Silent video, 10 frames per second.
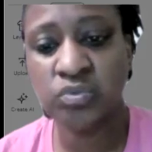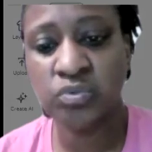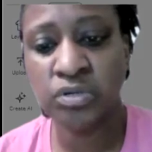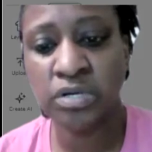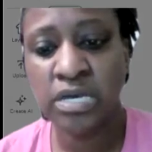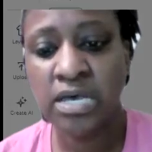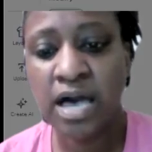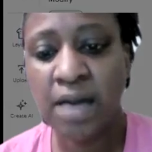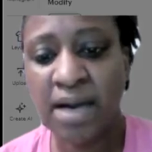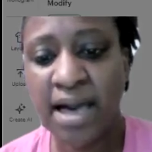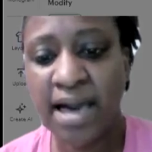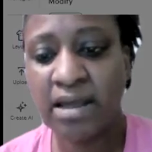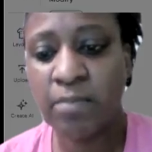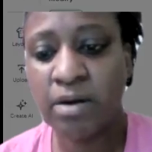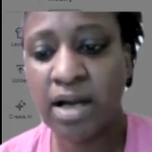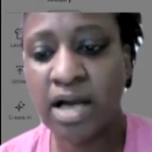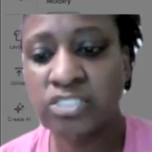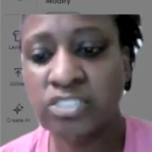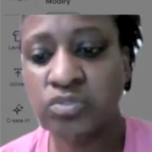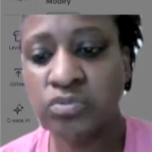contour. I'm gonna hide all my
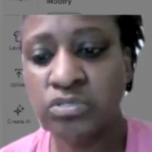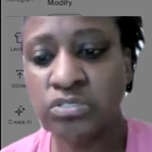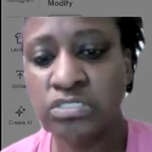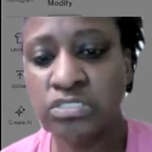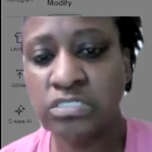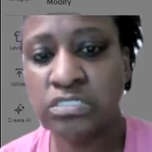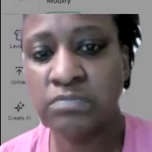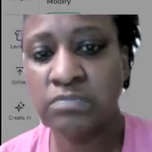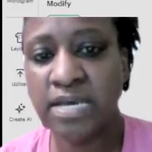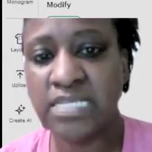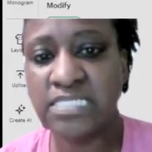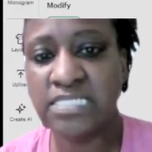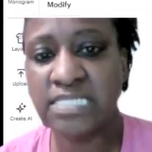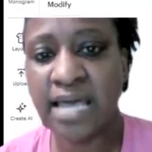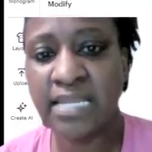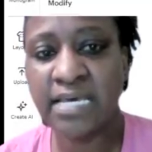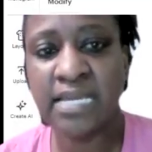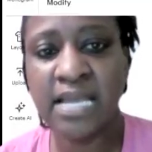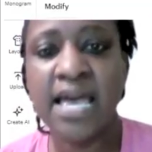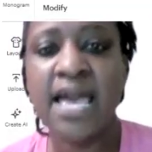contours to make it
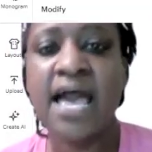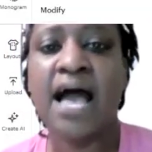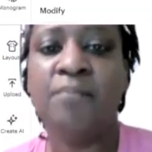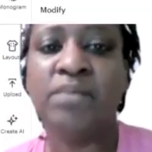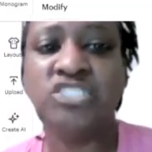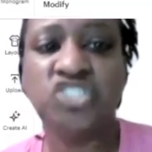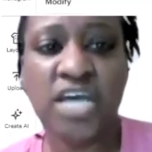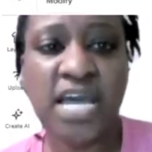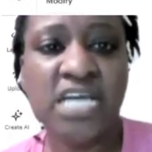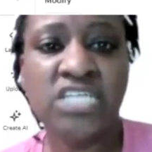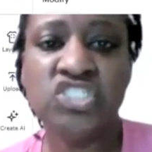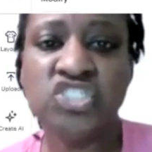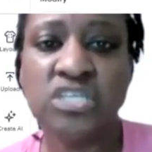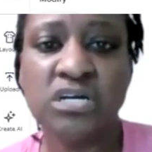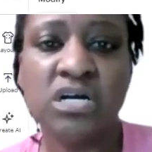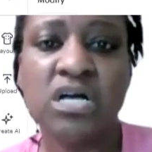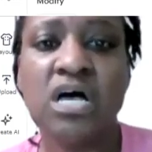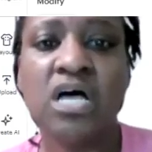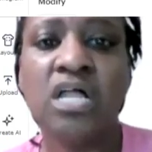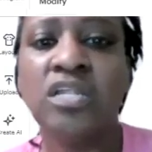solid. I'm gonna change the
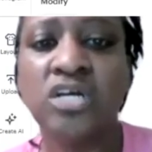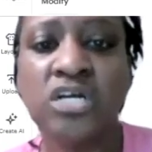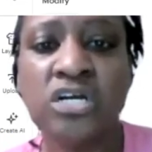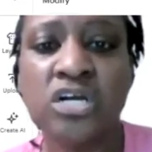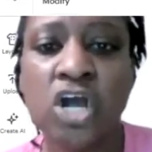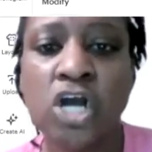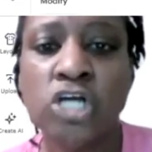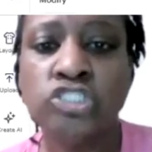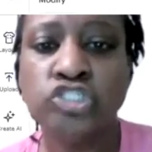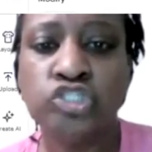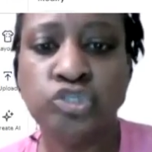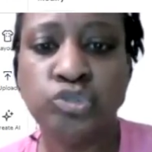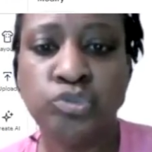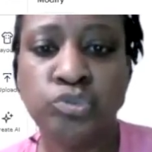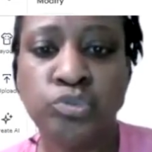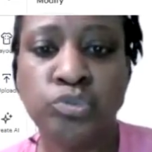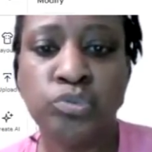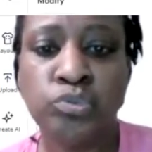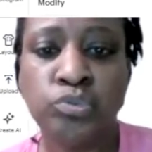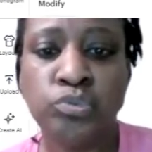color
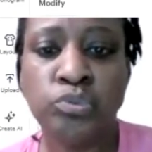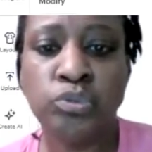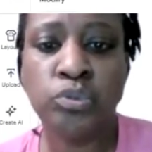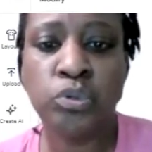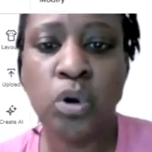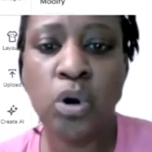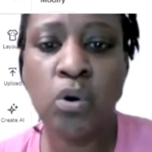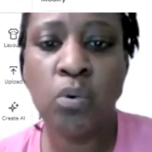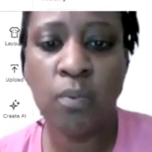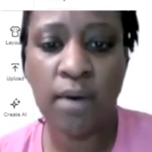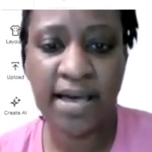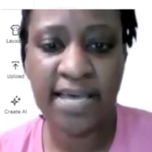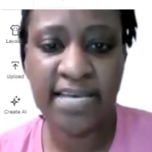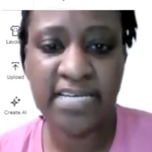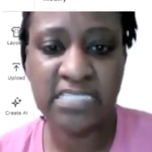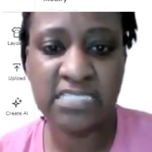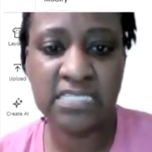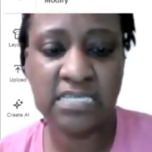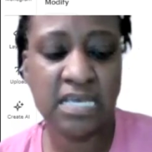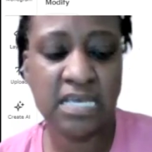to white.